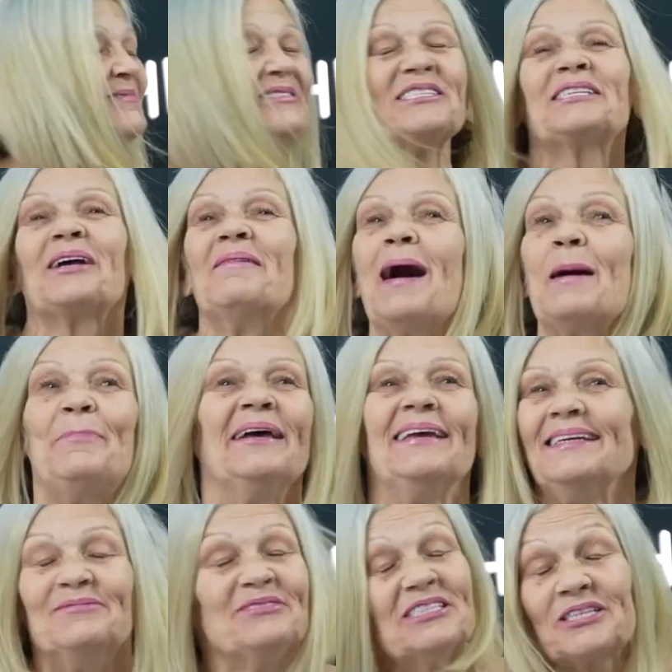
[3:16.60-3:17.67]
I'm just so
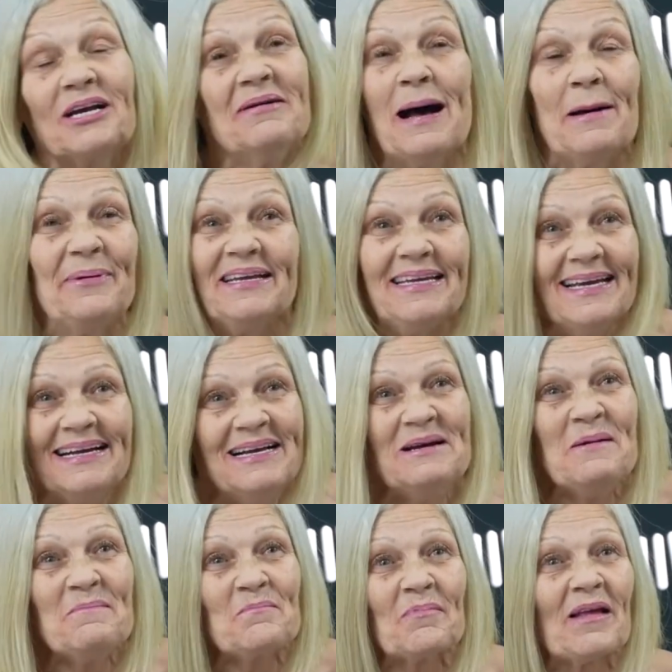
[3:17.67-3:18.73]
happy.
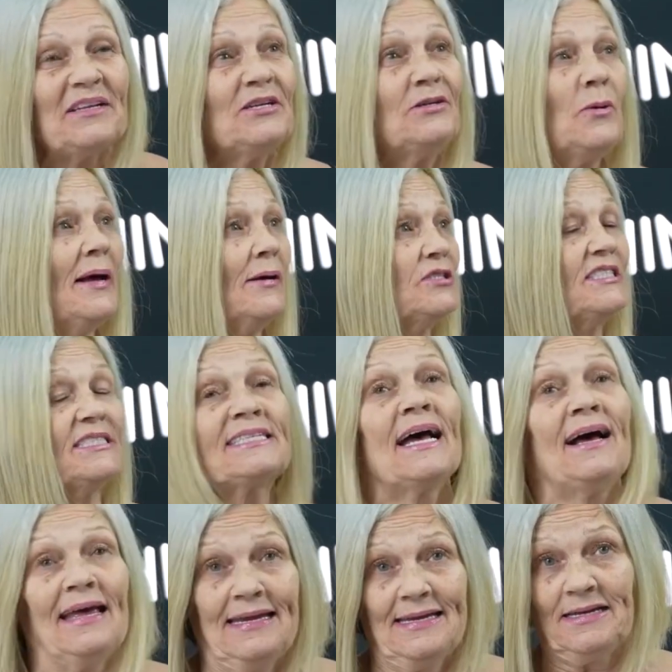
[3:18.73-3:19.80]
I don't know what else to
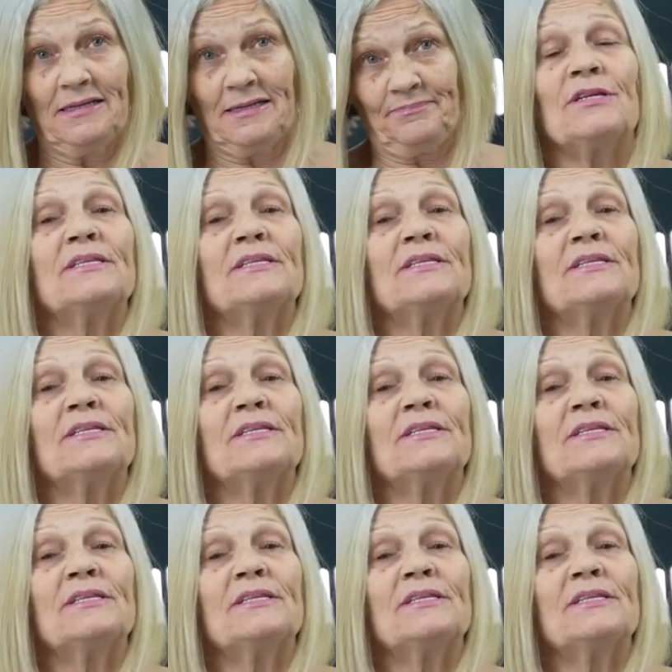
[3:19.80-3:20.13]
say.